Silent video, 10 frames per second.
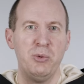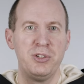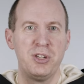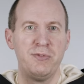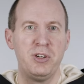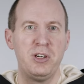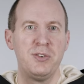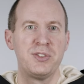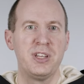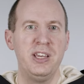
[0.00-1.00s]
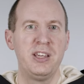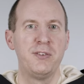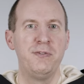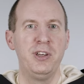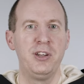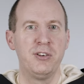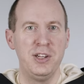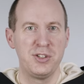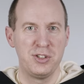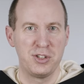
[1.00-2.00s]
which involves a
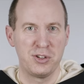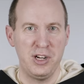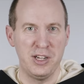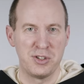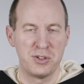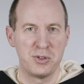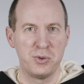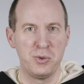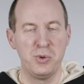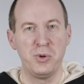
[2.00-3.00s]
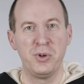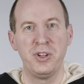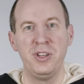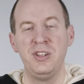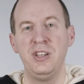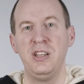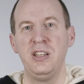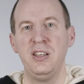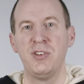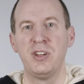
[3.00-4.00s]
configuration to Christ, or
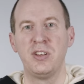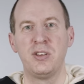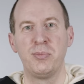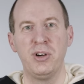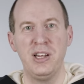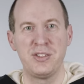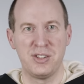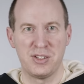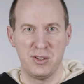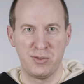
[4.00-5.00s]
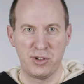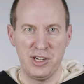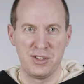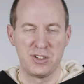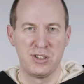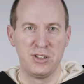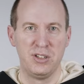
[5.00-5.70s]
indeed even the presence of Christ.